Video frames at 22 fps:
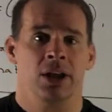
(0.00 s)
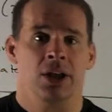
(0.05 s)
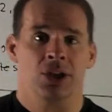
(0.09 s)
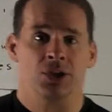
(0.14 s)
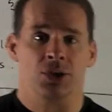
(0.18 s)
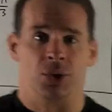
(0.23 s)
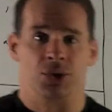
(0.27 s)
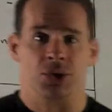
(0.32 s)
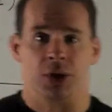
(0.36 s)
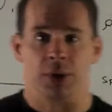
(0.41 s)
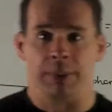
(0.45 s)

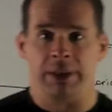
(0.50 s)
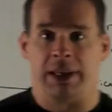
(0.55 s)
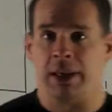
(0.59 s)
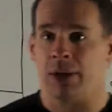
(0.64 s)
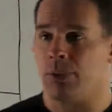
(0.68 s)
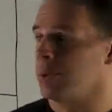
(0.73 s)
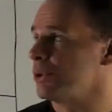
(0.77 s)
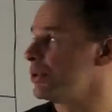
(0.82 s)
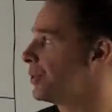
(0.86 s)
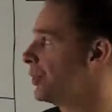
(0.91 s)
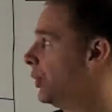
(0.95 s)
so it's going to be
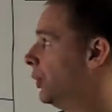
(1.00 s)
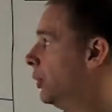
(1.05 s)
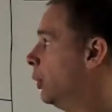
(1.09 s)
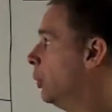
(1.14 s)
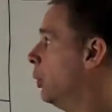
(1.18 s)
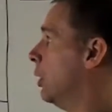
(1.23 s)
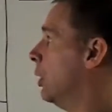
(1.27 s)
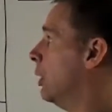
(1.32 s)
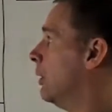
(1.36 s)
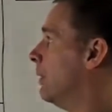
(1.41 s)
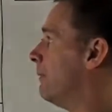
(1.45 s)
equal
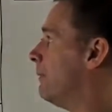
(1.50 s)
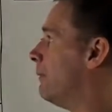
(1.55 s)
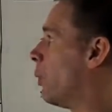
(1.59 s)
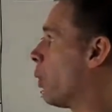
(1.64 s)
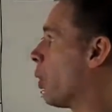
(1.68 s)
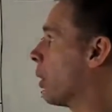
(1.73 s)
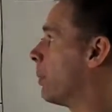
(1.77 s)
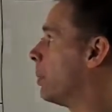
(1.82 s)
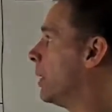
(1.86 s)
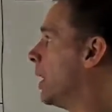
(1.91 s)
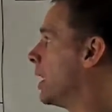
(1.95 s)
to
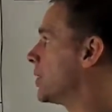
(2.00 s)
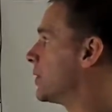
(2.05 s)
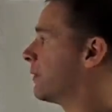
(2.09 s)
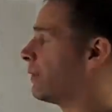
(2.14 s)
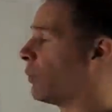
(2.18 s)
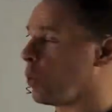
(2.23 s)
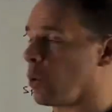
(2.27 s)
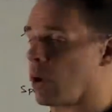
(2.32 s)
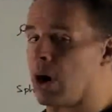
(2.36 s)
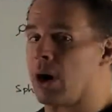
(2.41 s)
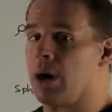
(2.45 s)
four plus
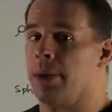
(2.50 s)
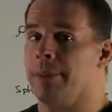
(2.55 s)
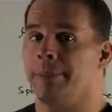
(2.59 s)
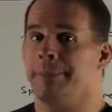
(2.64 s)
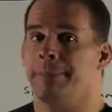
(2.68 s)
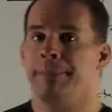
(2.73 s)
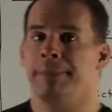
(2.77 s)
four.